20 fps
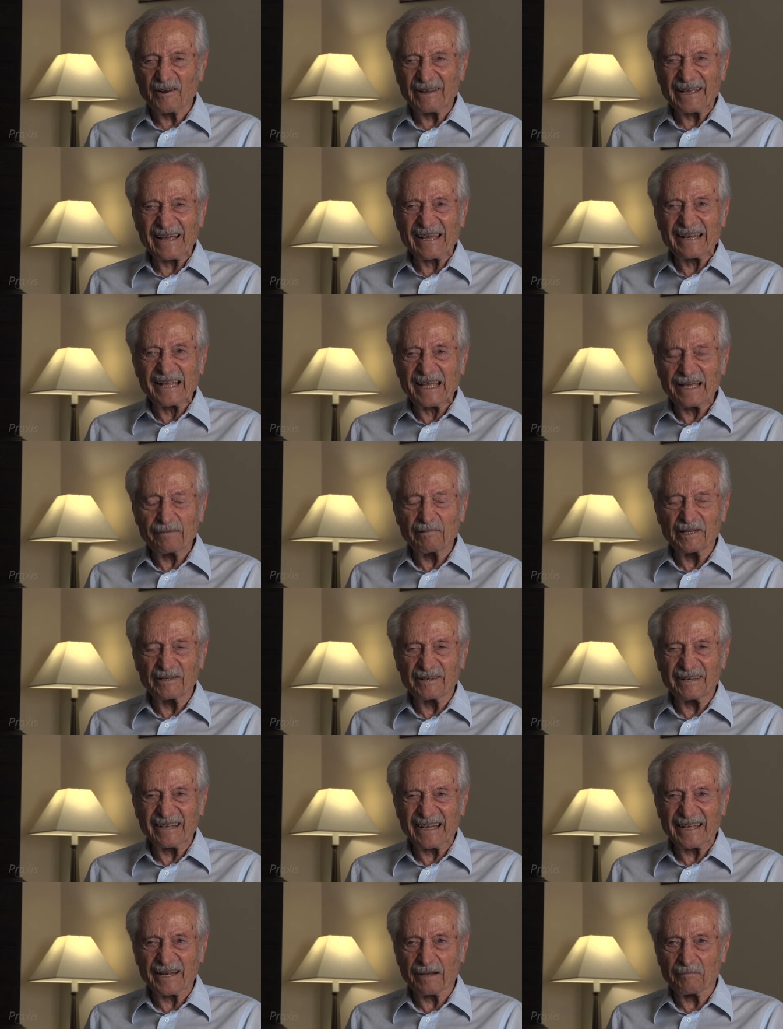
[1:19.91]
only enable you
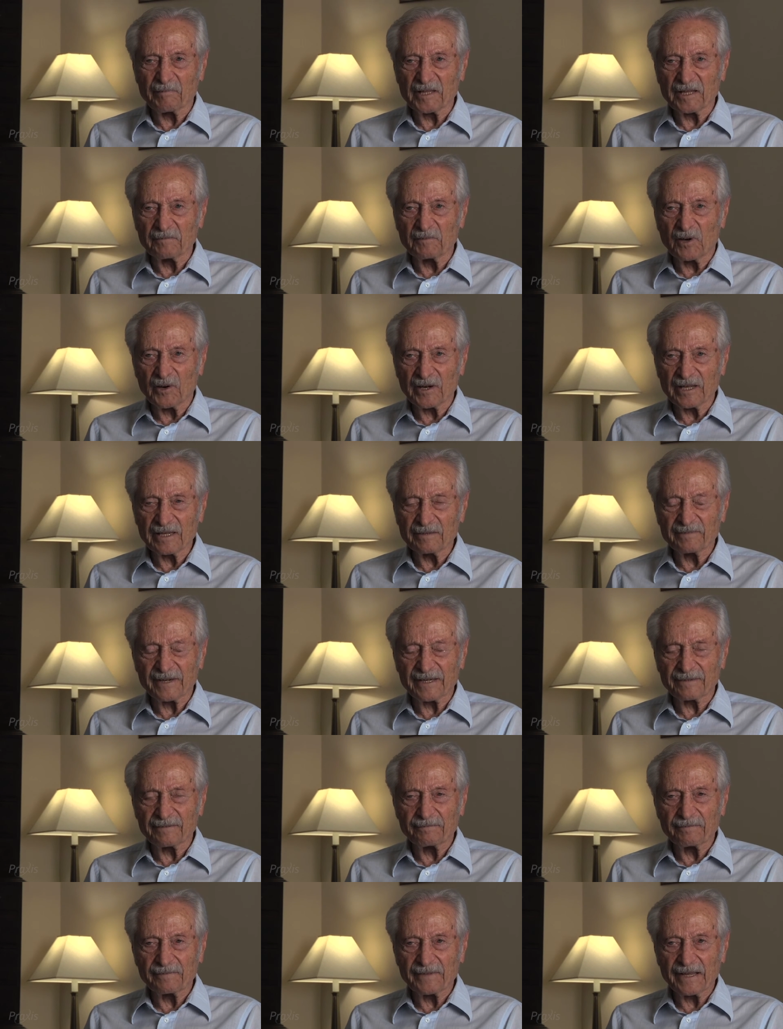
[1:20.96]
to get up in the morning,
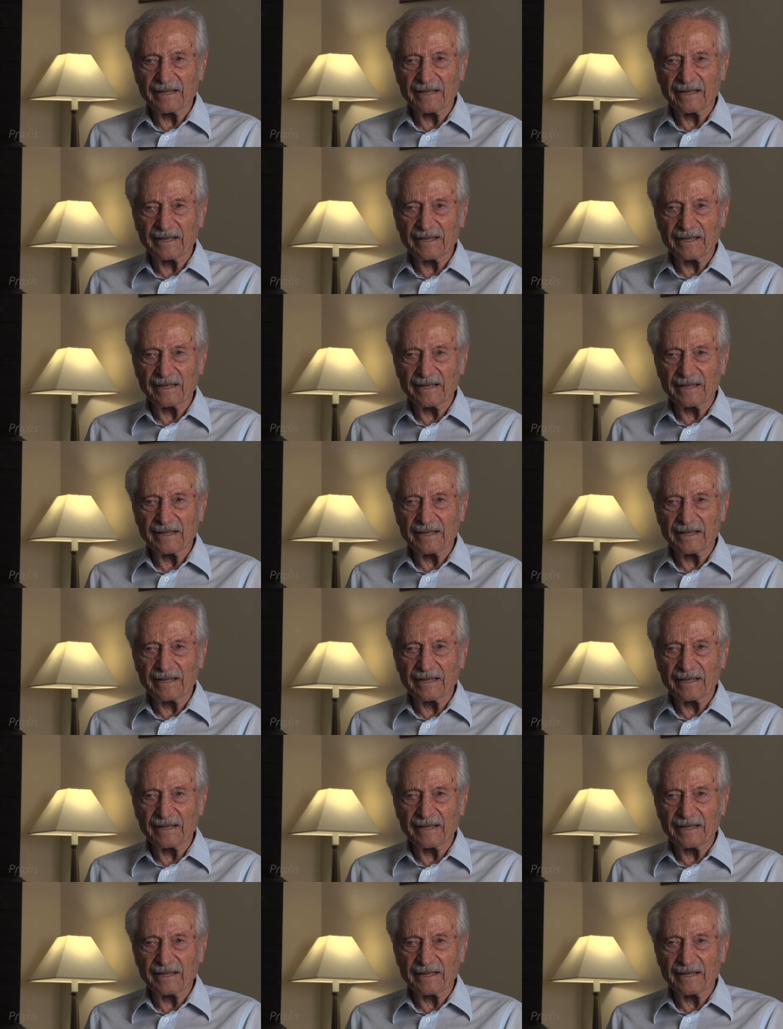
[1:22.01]
but